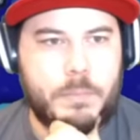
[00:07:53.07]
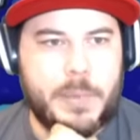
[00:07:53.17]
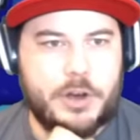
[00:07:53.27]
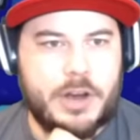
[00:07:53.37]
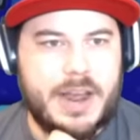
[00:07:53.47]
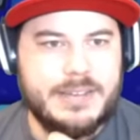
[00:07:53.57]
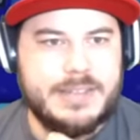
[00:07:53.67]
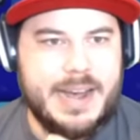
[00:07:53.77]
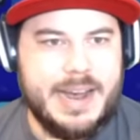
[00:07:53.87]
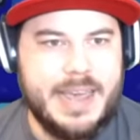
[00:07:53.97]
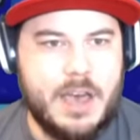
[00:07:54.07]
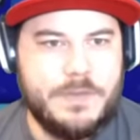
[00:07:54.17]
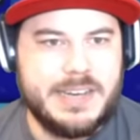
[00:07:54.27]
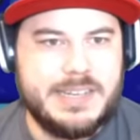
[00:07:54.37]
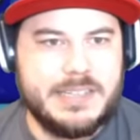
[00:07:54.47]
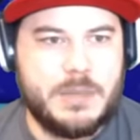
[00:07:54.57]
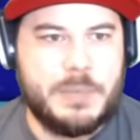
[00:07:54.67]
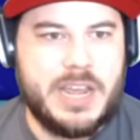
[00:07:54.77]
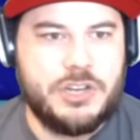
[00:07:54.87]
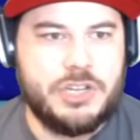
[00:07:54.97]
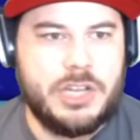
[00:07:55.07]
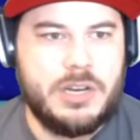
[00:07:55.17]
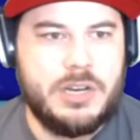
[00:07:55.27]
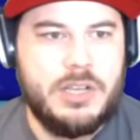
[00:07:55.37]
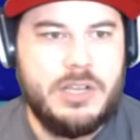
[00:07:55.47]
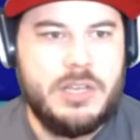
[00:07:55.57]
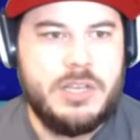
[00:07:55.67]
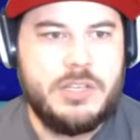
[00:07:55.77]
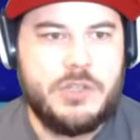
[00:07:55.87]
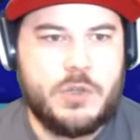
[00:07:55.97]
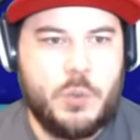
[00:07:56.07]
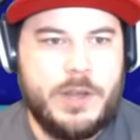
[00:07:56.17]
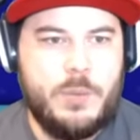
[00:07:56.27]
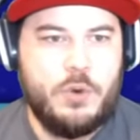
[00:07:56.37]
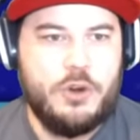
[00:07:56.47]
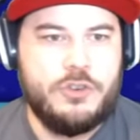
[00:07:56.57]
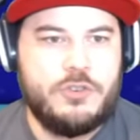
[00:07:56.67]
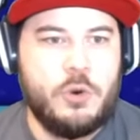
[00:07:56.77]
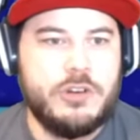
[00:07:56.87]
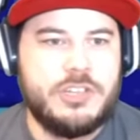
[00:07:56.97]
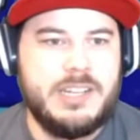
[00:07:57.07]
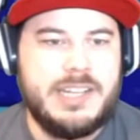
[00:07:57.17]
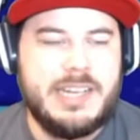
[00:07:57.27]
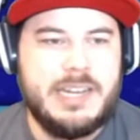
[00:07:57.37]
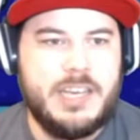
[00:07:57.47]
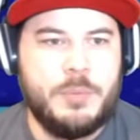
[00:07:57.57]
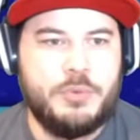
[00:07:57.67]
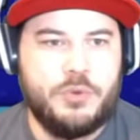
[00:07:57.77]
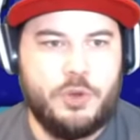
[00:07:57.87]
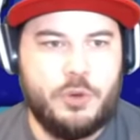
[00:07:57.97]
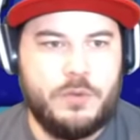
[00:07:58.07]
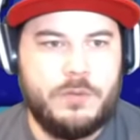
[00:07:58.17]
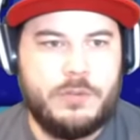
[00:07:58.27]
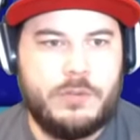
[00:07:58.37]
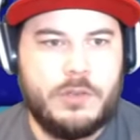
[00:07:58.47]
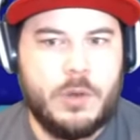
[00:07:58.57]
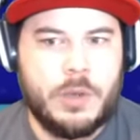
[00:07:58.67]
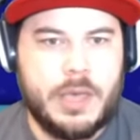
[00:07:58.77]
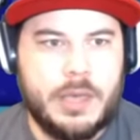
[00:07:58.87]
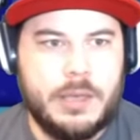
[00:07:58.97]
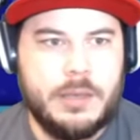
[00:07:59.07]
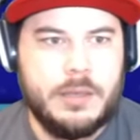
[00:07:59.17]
Better not die of anticipation. Squidward Tortellini approves, okay.